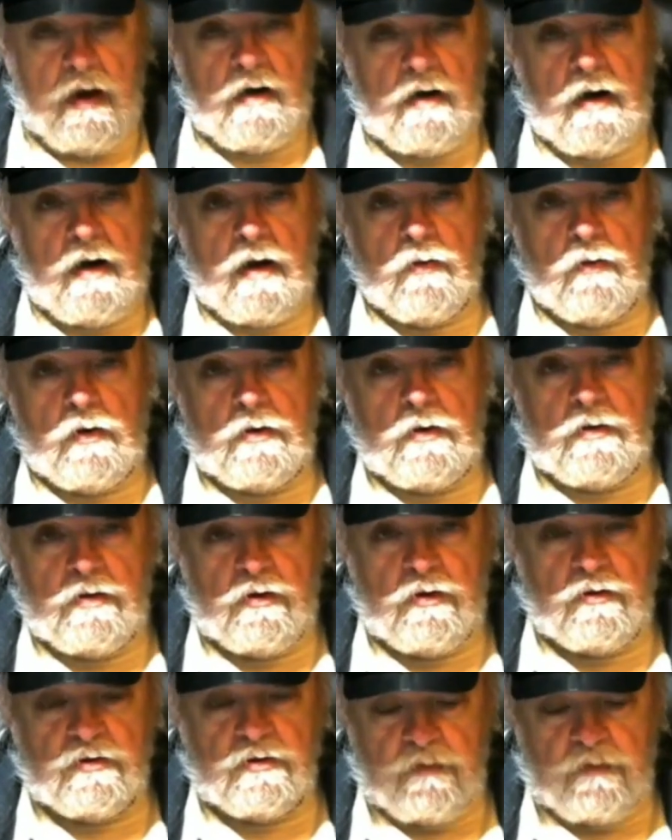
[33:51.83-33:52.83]
Another one
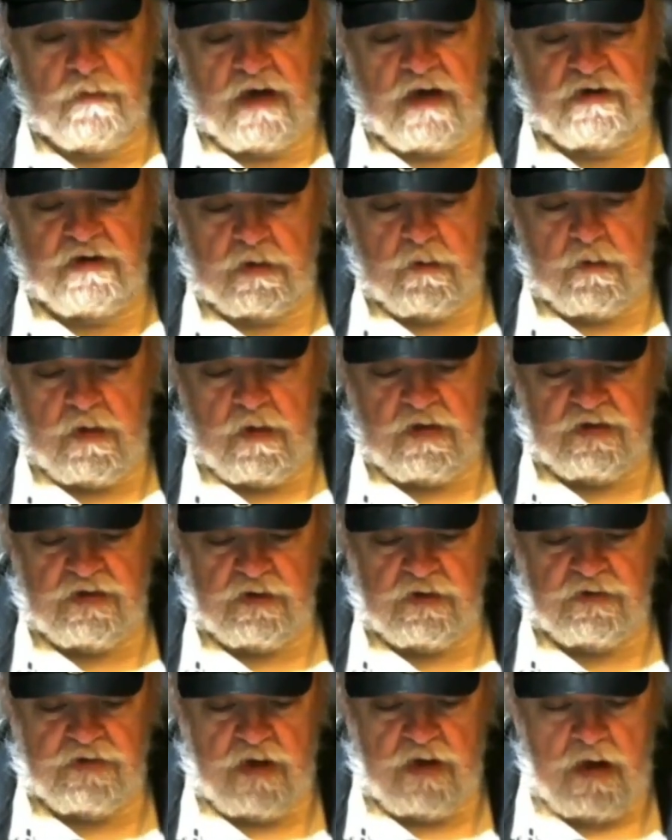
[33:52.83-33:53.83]
used magic
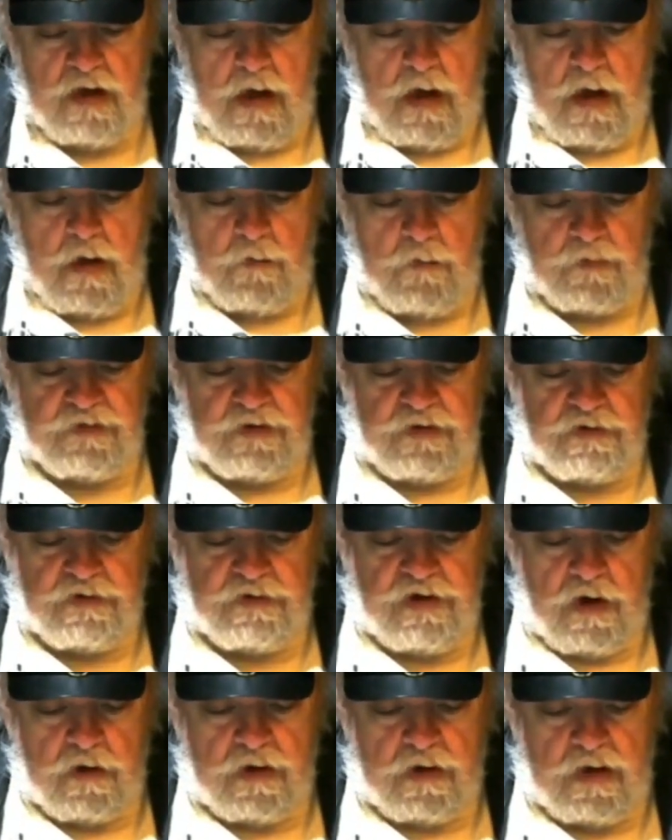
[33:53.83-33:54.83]
missiles, but they're
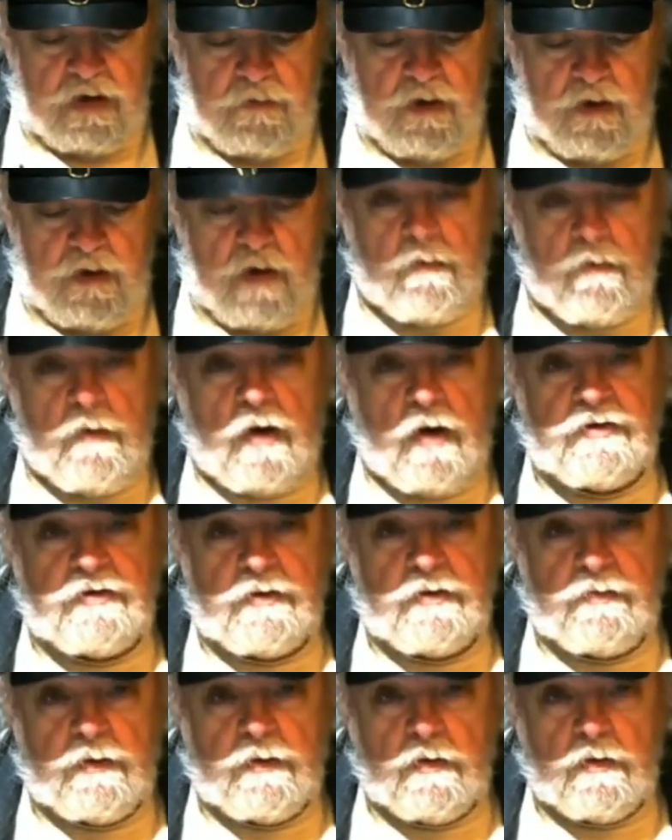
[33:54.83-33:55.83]
talking about
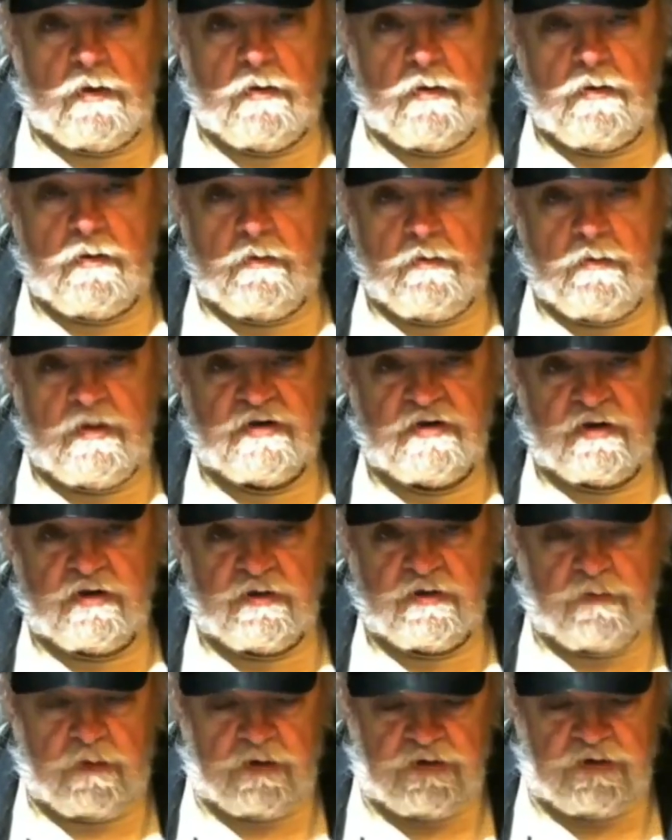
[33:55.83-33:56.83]
multiple
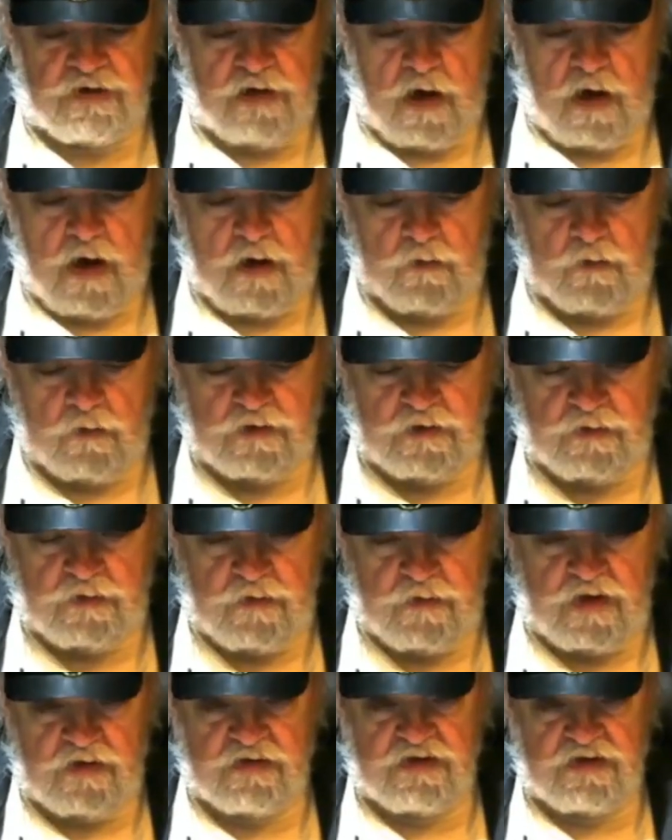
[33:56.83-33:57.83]
missiles per shot, which
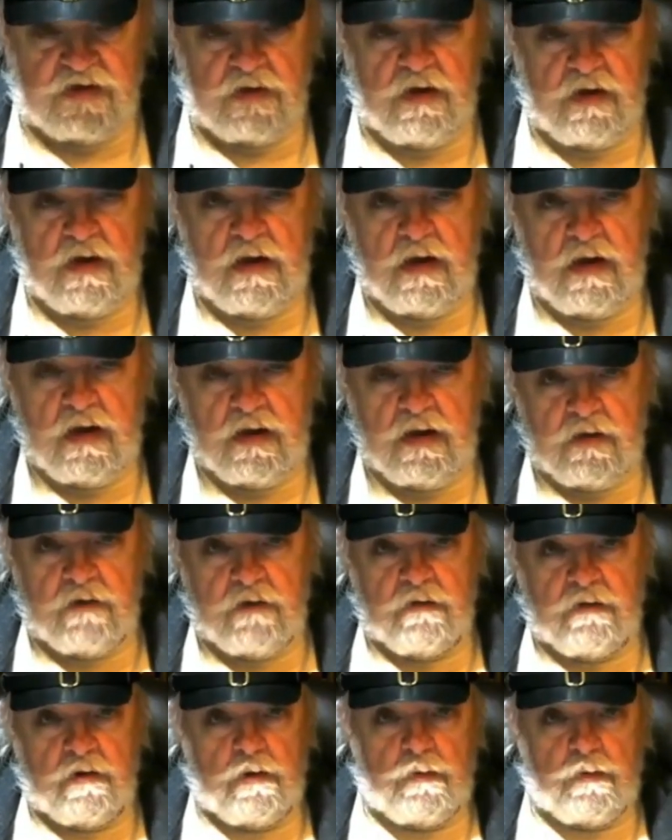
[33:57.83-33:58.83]
means
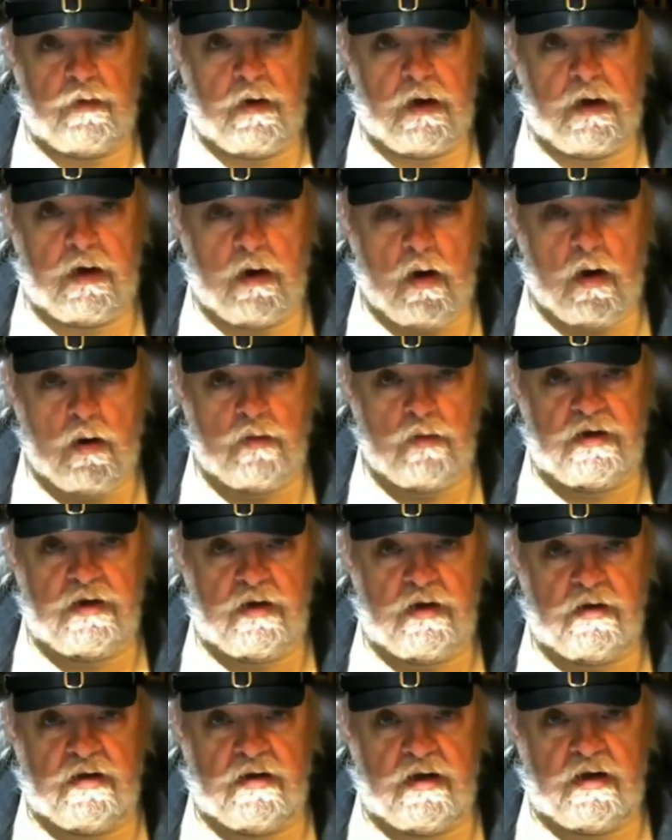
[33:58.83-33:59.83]
they're either playing
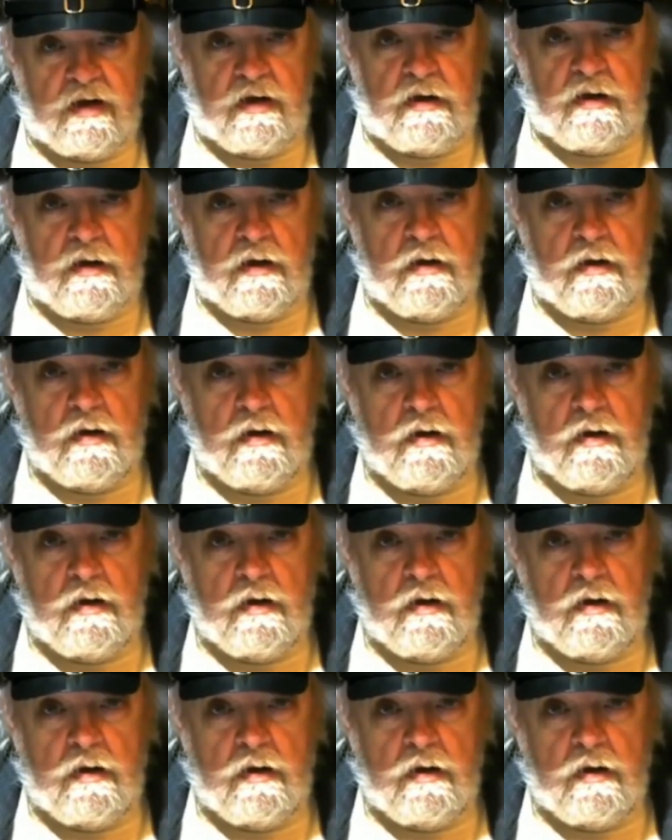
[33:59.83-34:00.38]
OD&D